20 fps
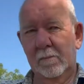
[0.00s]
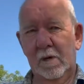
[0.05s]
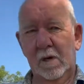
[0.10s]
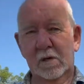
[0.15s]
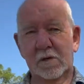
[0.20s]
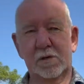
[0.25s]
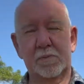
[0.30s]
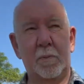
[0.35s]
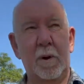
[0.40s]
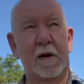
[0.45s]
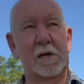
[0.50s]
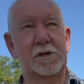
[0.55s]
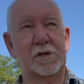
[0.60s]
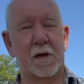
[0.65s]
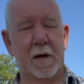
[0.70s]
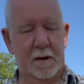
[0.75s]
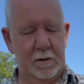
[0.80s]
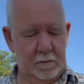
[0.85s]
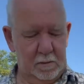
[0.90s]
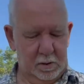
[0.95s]
splashed
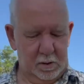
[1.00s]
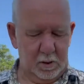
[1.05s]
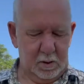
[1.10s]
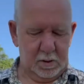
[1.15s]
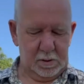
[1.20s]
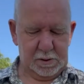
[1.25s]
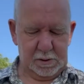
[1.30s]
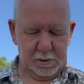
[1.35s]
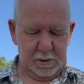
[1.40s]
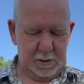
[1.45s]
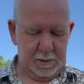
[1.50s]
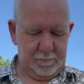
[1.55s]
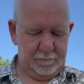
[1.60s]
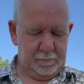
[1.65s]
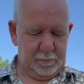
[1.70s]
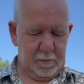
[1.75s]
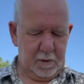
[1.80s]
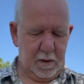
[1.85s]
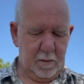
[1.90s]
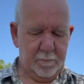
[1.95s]
out and got a
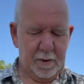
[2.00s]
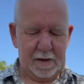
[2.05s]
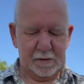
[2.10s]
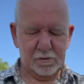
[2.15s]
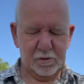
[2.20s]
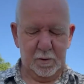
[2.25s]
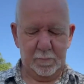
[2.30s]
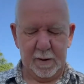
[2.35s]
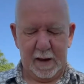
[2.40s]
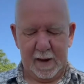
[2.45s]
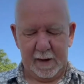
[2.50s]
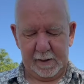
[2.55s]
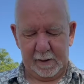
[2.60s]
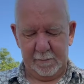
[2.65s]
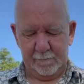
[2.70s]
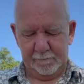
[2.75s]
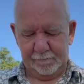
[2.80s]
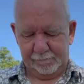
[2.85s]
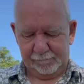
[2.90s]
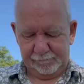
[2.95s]
battery pack
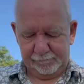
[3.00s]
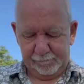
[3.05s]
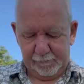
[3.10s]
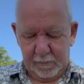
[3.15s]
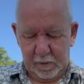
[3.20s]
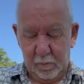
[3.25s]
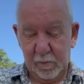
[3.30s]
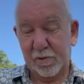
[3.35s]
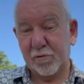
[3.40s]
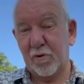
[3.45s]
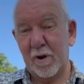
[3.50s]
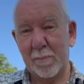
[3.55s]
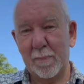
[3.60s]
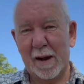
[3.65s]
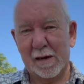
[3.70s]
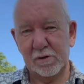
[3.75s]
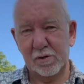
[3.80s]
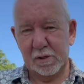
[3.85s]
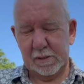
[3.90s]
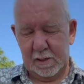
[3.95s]
with 3
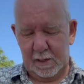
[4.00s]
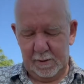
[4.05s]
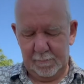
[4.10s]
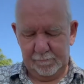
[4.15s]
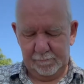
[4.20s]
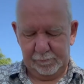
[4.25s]
batteries in it.